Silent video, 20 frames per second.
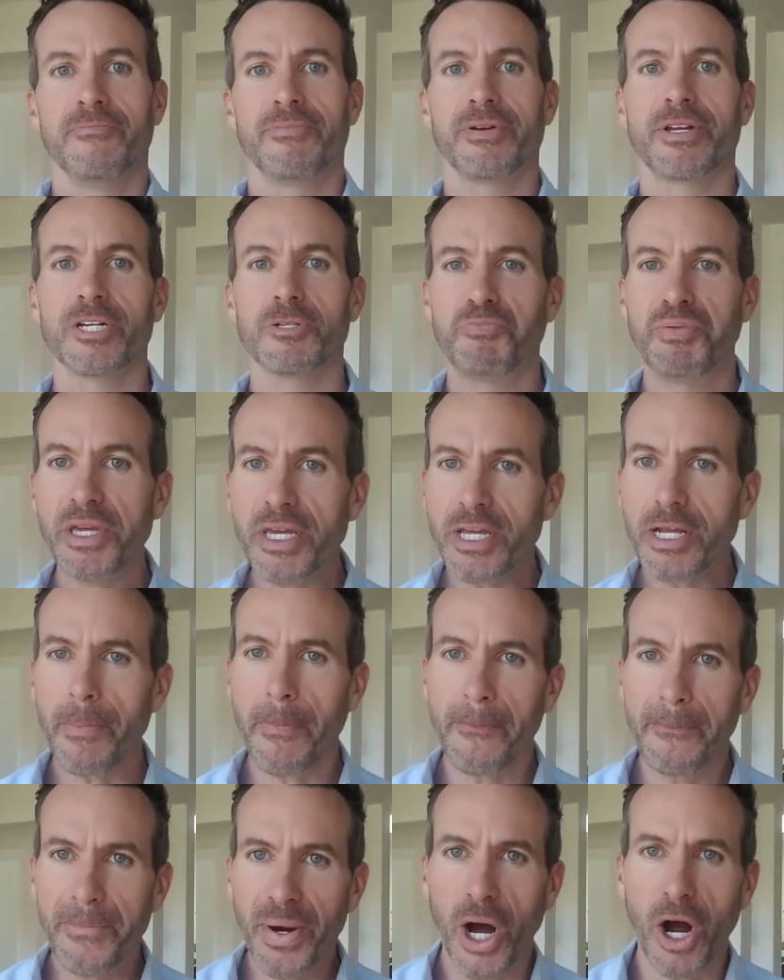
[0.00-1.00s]
Because
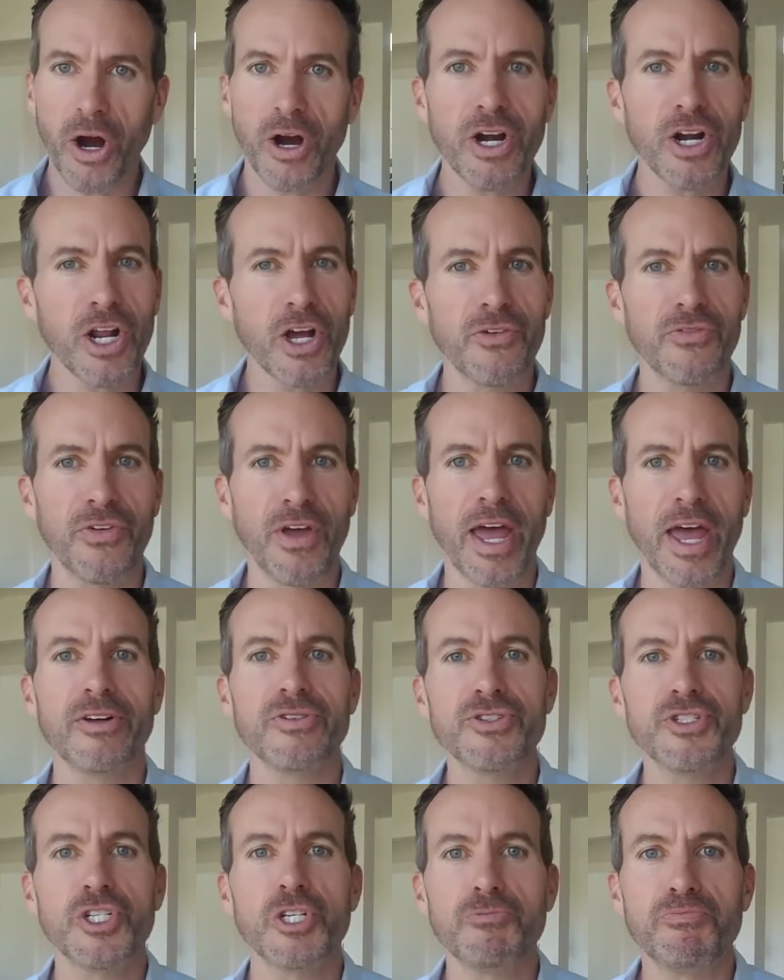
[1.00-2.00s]
being part of the
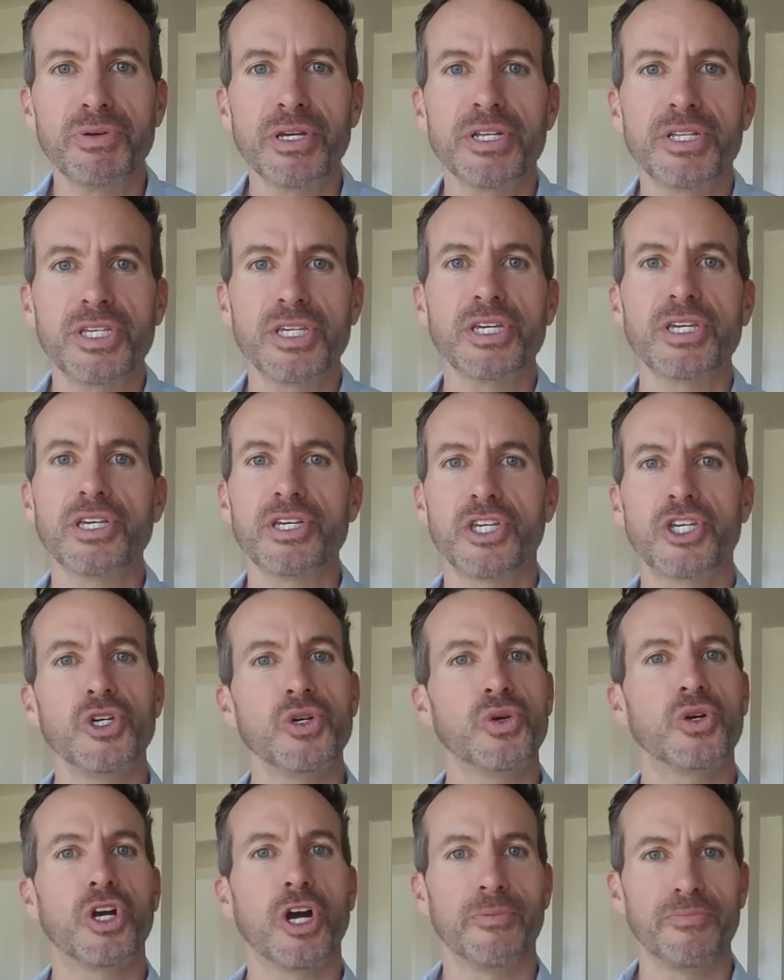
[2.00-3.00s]

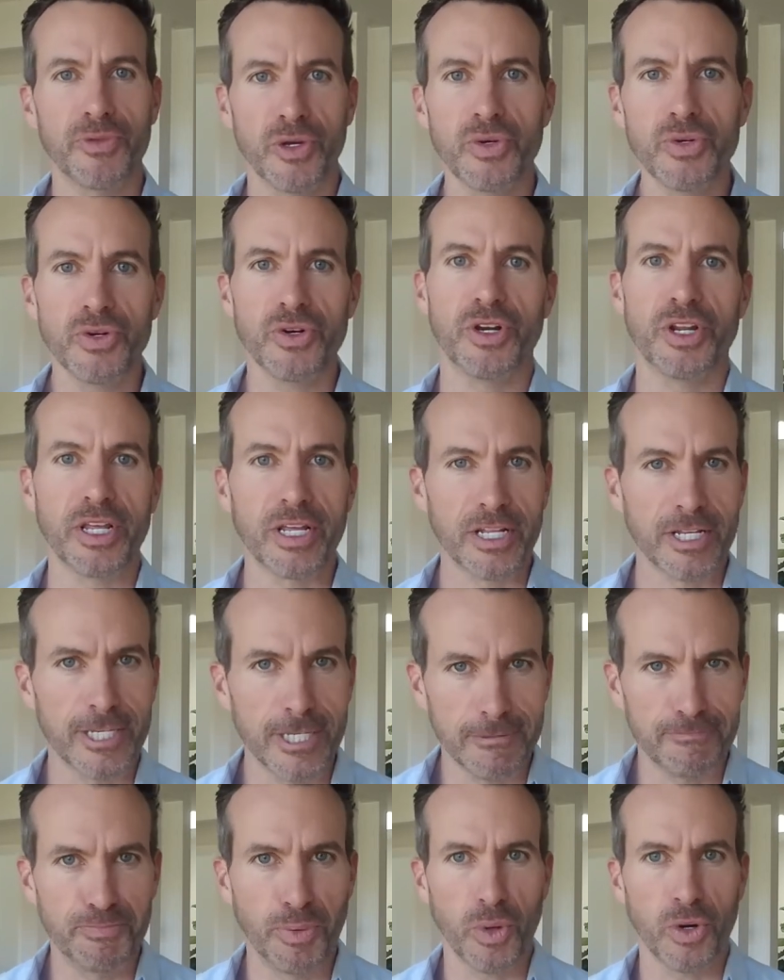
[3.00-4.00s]
LGBTQ community in
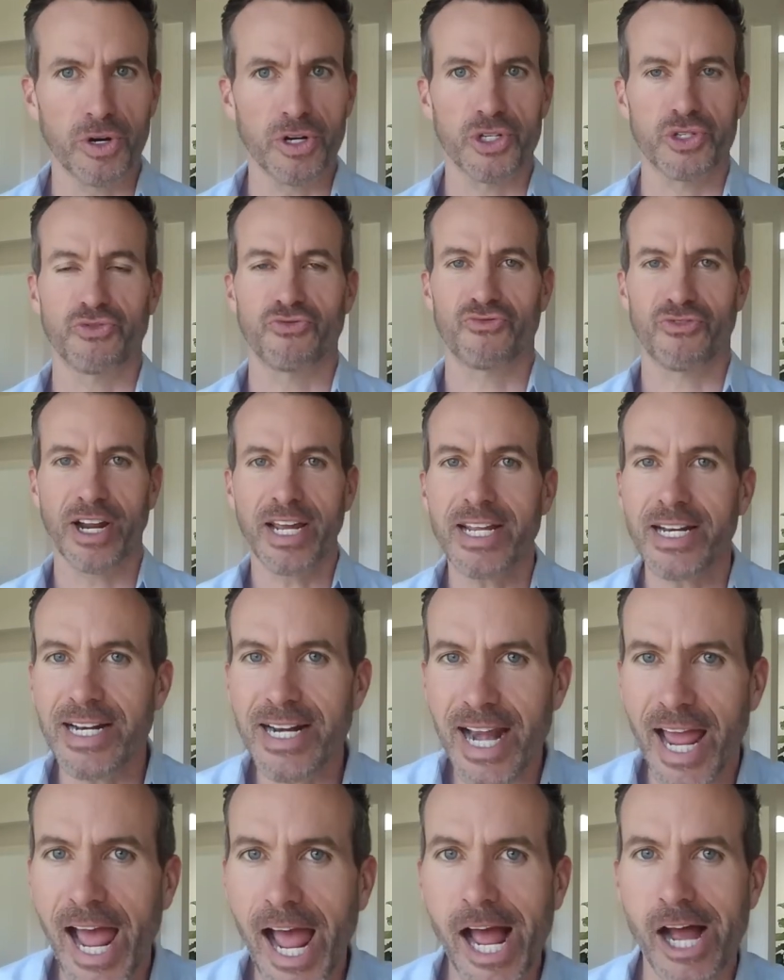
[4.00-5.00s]
sports right
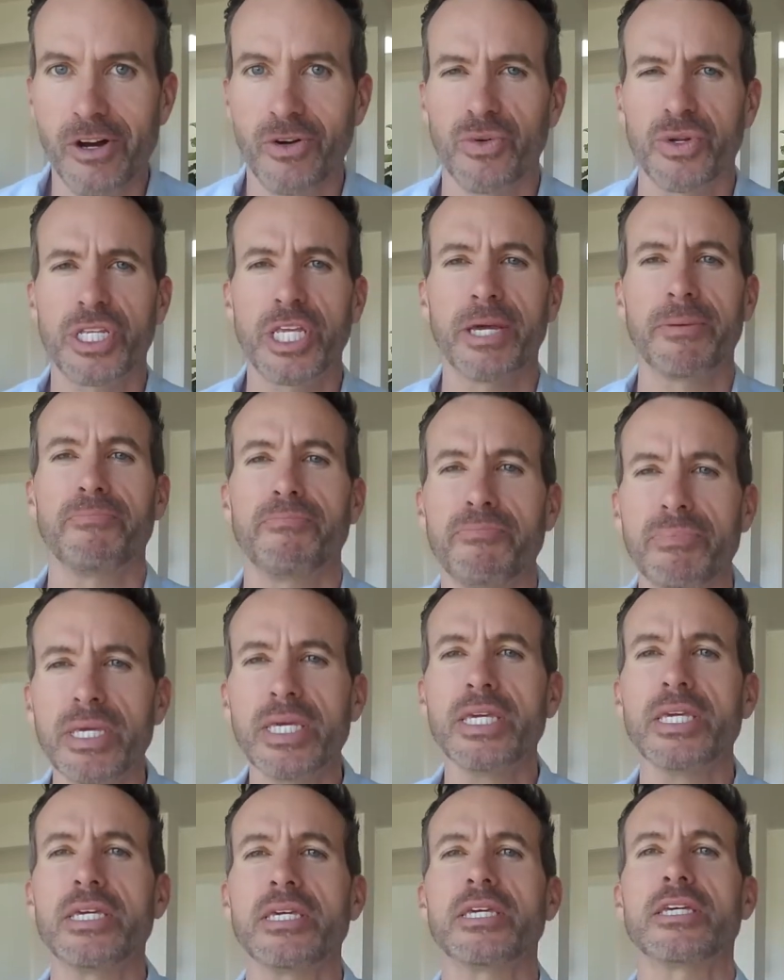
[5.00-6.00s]
now, to
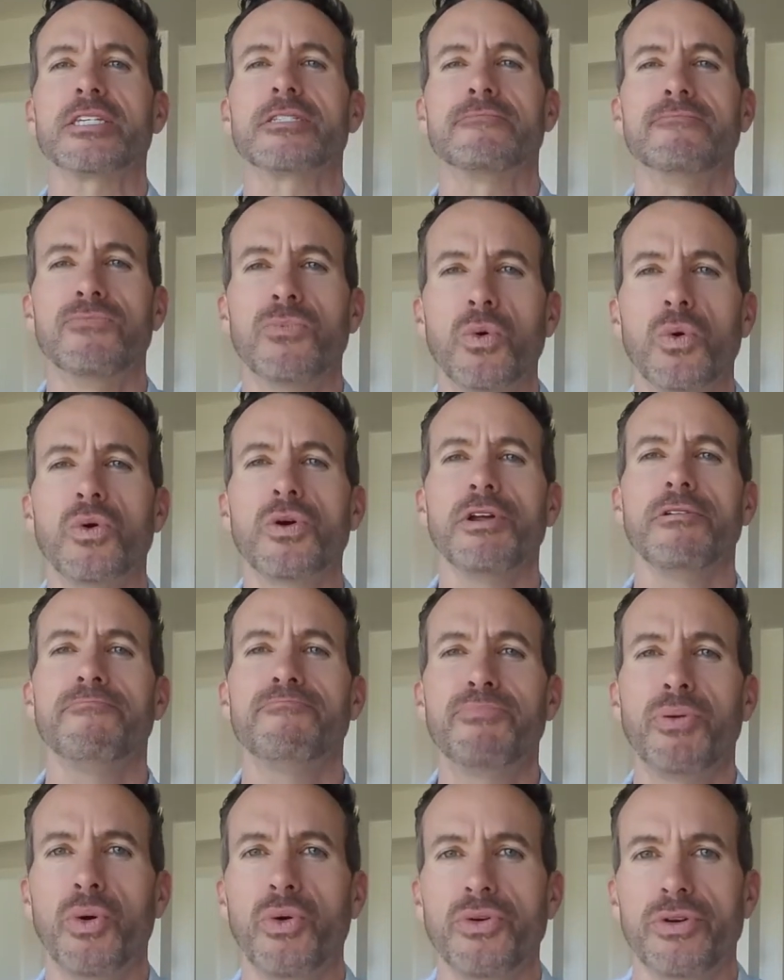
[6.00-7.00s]
me, is more
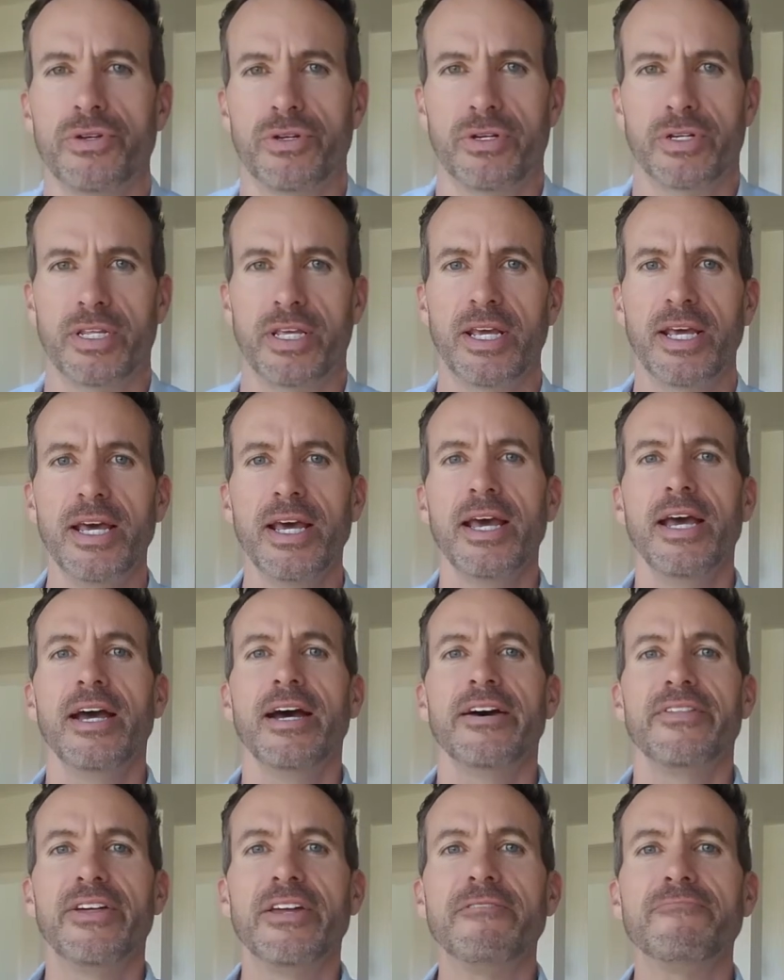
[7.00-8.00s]
important
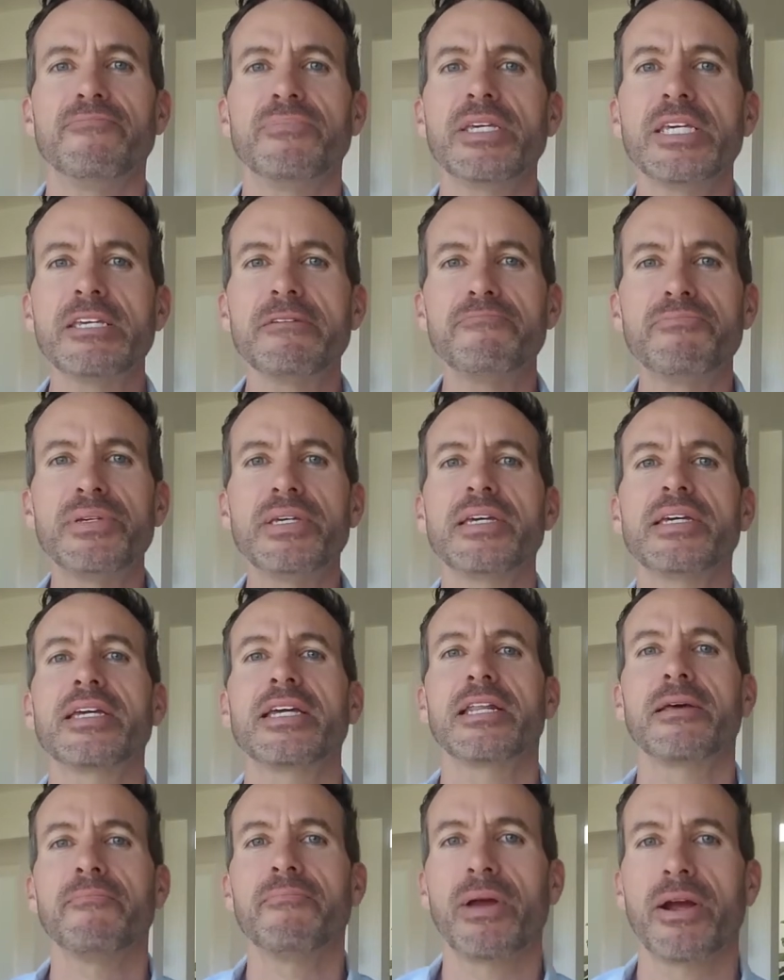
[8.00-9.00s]
than me being
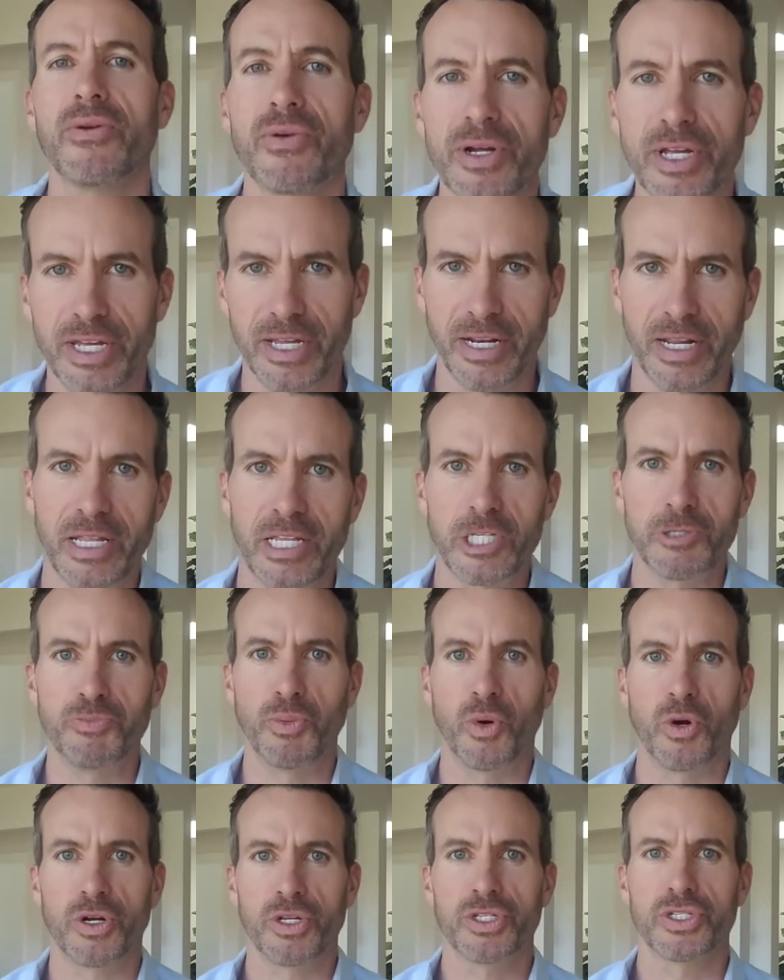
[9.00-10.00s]
an American in
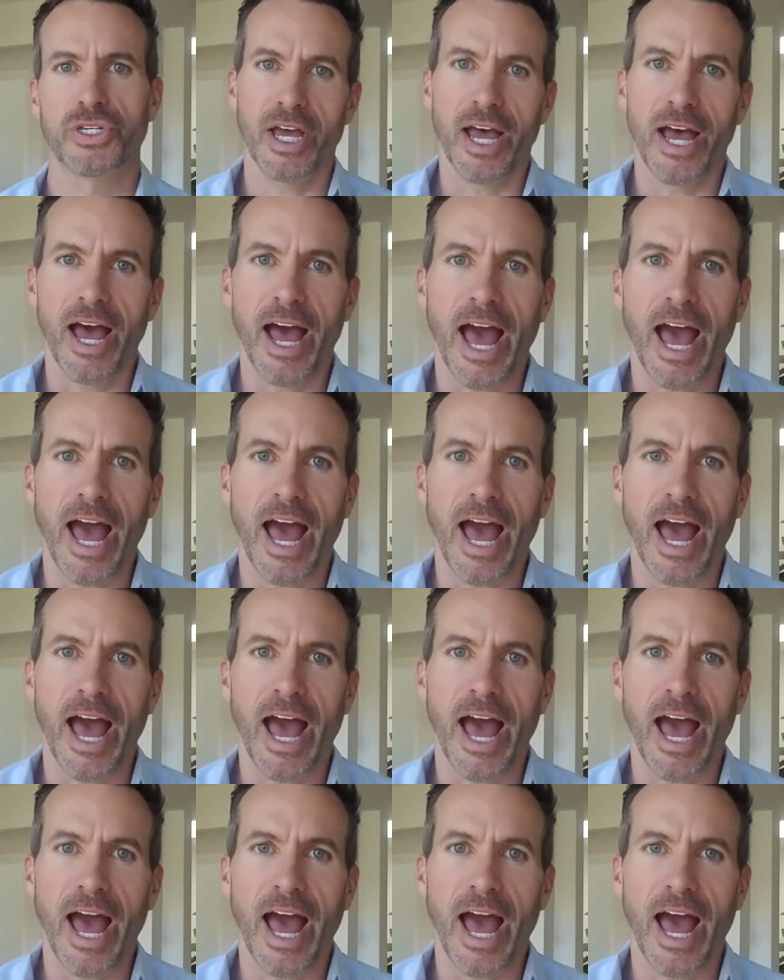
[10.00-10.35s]
sports.